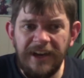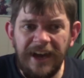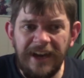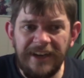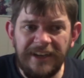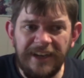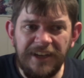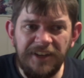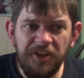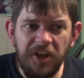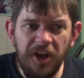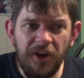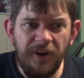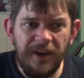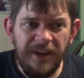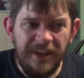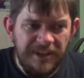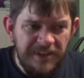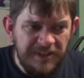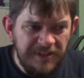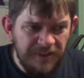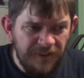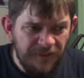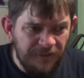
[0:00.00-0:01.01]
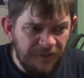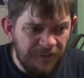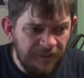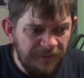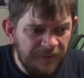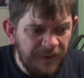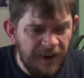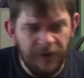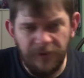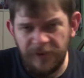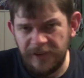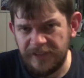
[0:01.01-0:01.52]
Again, though, it is
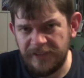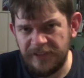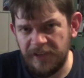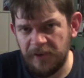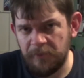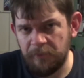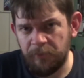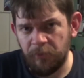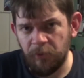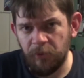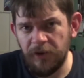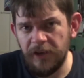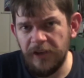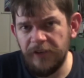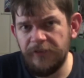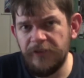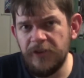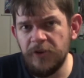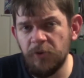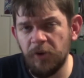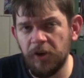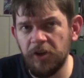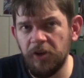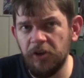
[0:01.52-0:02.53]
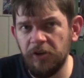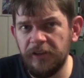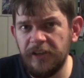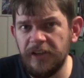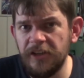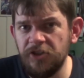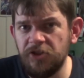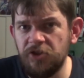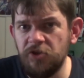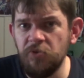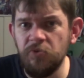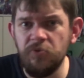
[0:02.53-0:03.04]
very simple. If you are
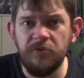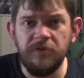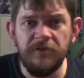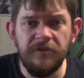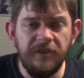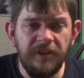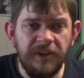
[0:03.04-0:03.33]
looking to